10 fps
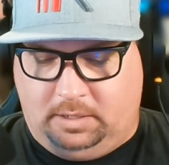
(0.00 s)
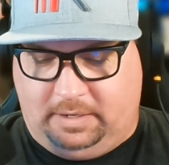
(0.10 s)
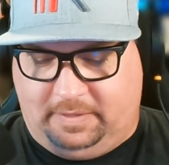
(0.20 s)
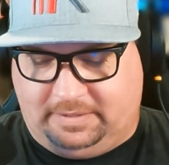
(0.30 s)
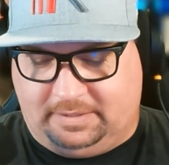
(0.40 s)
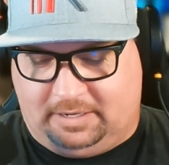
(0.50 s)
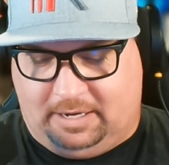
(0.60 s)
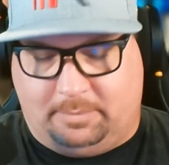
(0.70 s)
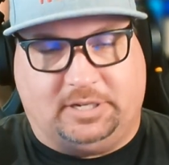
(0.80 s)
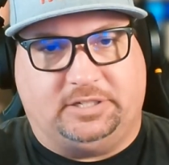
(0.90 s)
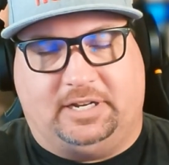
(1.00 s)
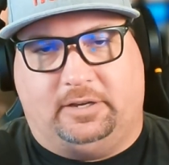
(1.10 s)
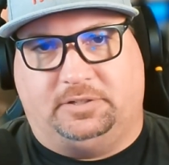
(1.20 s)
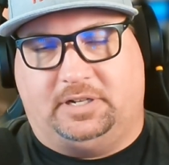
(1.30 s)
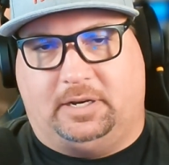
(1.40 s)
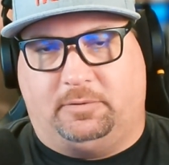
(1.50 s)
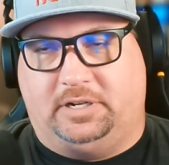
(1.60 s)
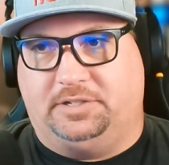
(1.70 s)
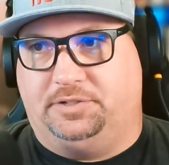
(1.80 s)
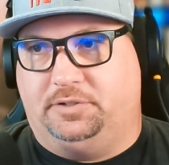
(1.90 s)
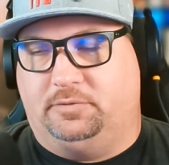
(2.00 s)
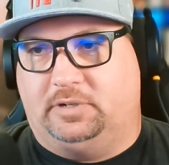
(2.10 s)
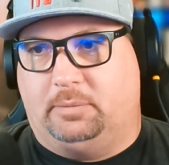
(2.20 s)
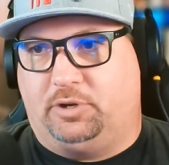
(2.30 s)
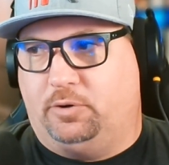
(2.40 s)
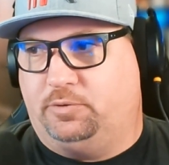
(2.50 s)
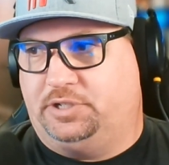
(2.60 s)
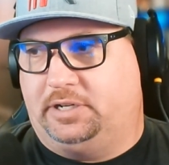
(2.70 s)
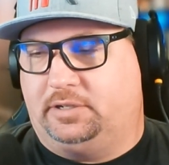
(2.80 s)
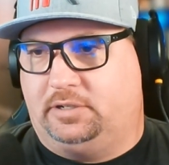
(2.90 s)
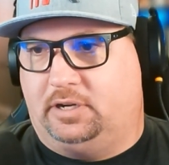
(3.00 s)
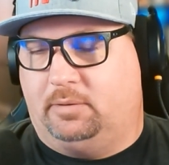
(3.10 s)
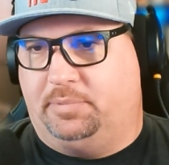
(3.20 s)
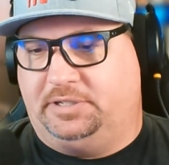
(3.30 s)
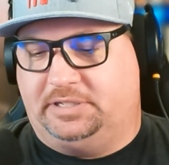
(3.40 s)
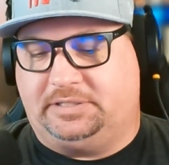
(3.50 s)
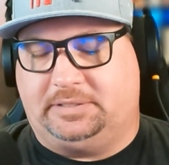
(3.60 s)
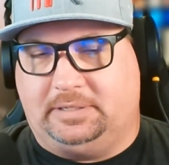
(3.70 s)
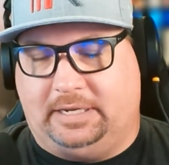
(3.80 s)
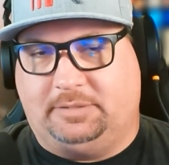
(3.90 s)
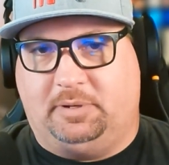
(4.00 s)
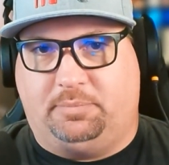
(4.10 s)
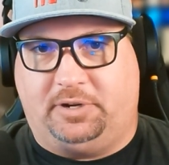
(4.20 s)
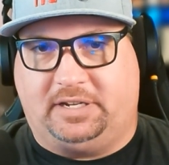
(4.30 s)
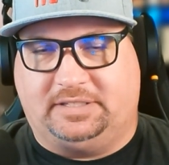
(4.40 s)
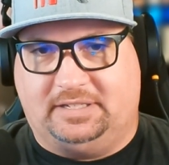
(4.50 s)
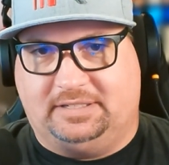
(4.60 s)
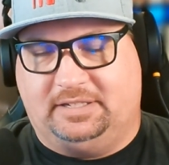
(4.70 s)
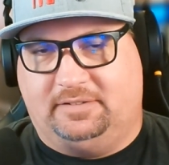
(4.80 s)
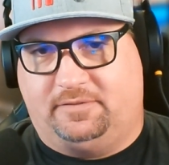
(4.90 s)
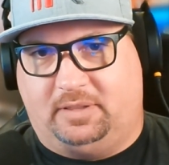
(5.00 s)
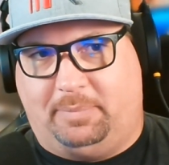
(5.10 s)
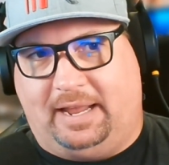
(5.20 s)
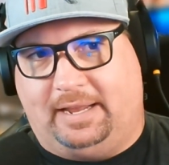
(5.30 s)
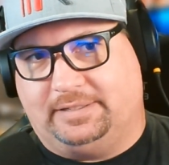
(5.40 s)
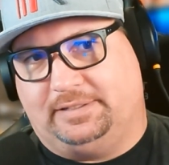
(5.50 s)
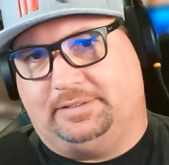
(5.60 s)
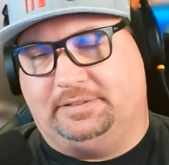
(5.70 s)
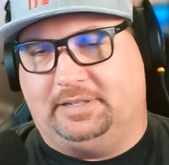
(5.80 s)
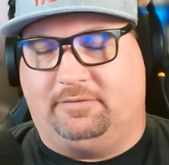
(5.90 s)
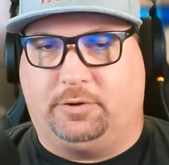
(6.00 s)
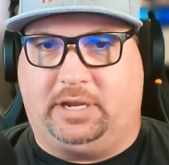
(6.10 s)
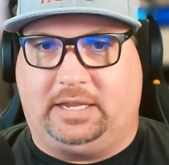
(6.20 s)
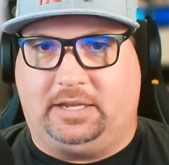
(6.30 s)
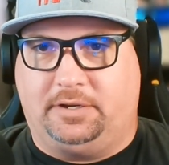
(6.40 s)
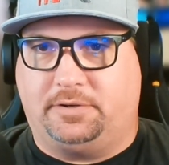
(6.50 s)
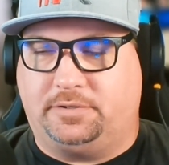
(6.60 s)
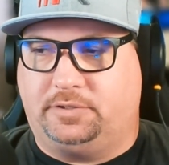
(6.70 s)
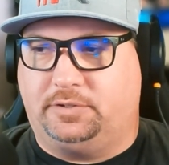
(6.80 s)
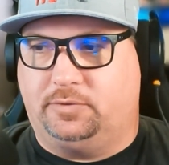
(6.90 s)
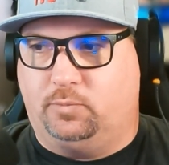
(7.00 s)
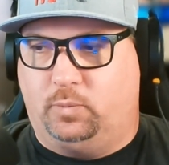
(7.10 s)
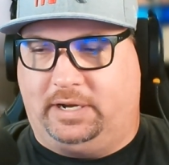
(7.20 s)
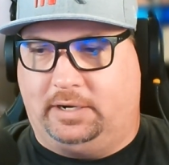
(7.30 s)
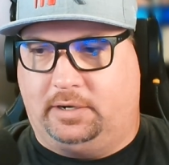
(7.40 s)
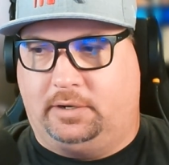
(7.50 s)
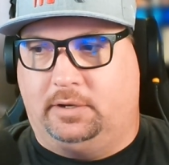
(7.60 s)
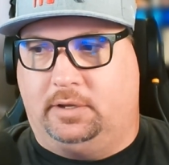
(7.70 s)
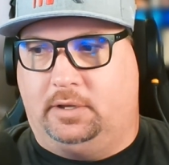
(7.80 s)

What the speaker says: Yeah, that's a common challenge that I run into when I'm coaching companies. It's been pretty consistent for the past 7 or 8 years where